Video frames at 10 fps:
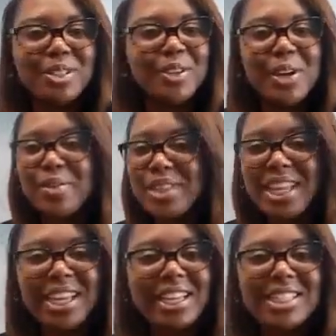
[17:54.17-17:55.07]
So
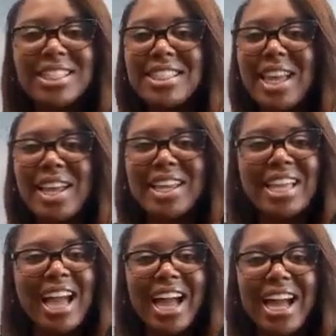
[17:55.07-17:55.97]
everything okay. is the same.
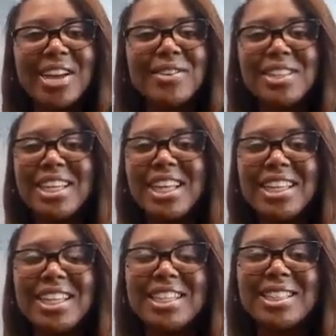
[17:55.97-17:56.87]
Yeah, I got
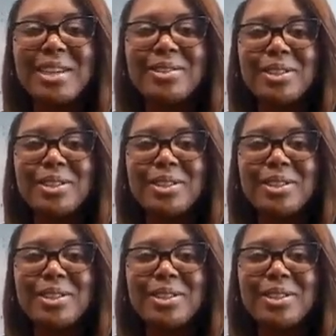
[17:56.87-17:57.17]
everything linked the same,